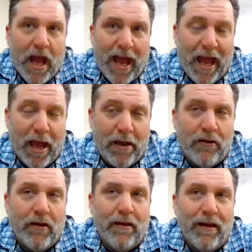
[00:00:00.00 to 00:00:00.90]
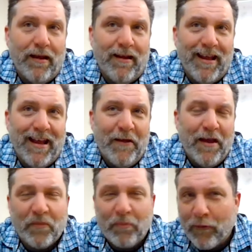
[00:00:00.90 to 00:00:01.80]
And in
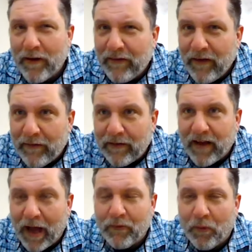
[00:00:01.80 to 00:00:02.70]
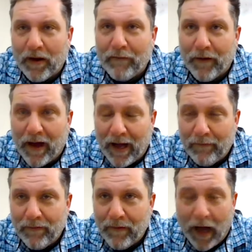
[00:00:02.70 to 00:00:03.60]
its preseason top 25,
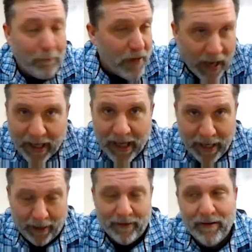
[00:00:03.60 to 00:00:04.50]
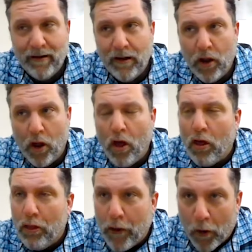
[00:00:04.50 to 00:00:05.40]
I'm not kidding,
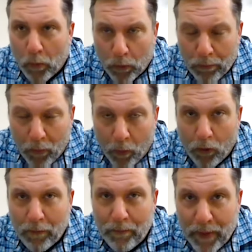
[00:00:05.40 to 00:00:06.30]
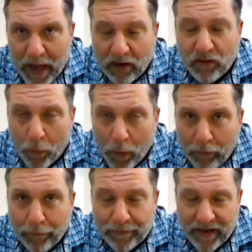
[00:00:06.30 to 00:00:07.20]
there were more Big
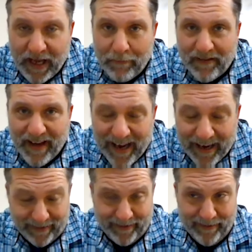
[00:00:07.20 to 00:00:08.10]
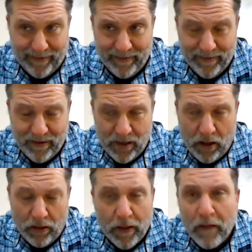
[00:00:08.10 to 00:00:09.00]
12 teams in it
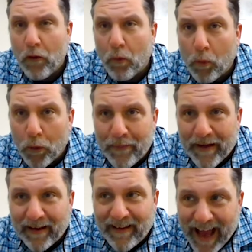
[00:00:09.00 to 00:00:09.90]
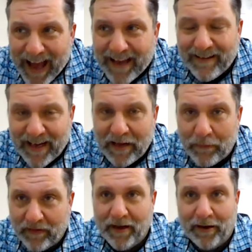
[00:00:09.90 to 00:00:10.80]
than there were Big 10
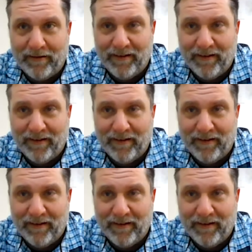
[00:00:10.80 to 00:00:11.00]
teams in it.